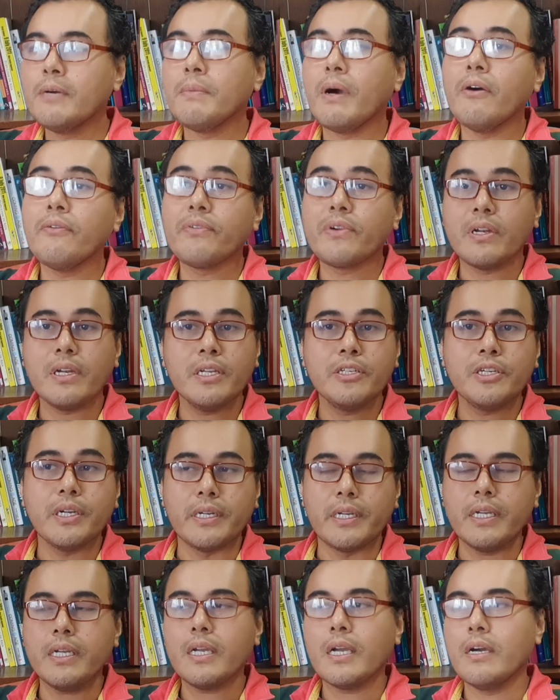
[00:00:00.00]
of
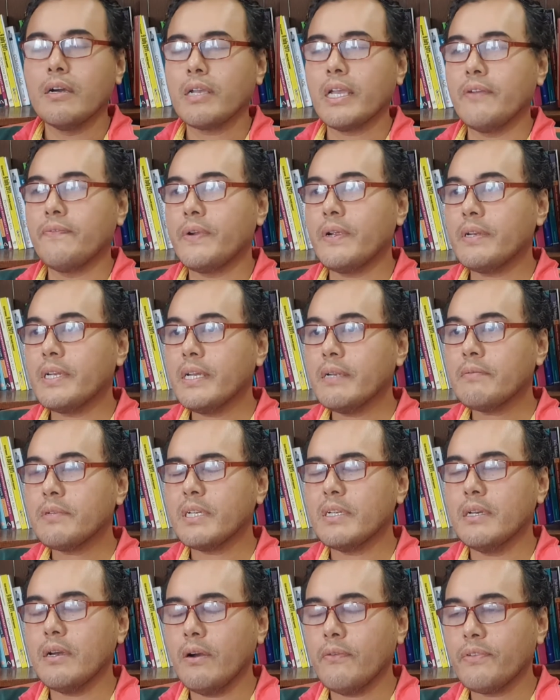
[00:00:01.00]
religion. Okay, freedom
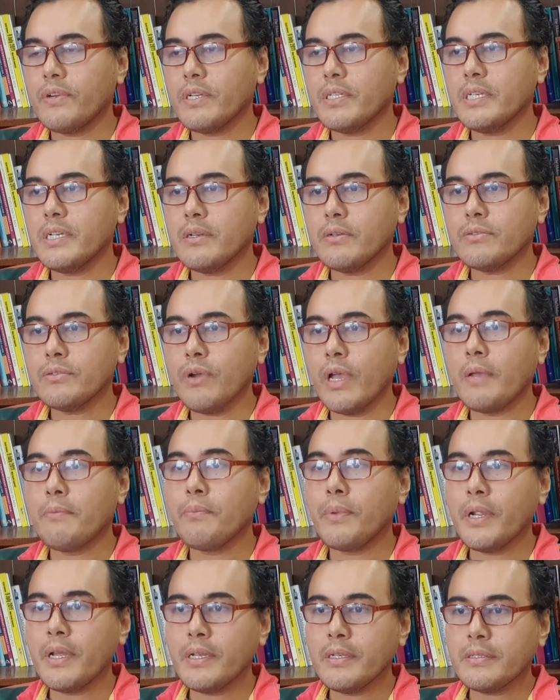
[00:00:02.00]
of religion also
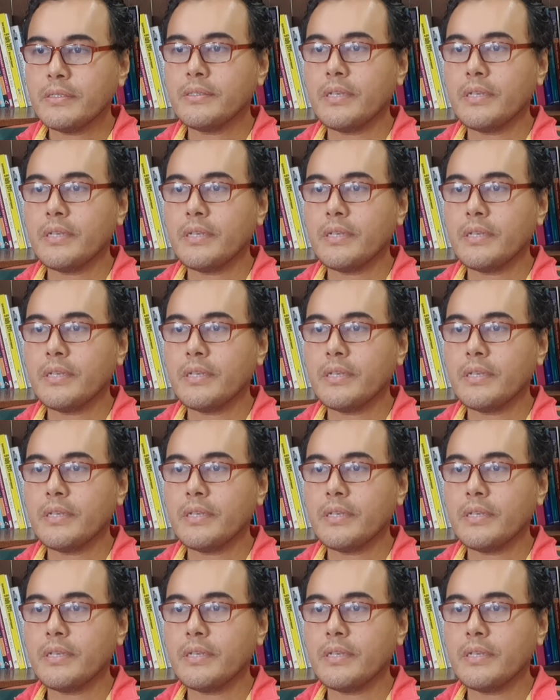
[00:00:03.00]
embraced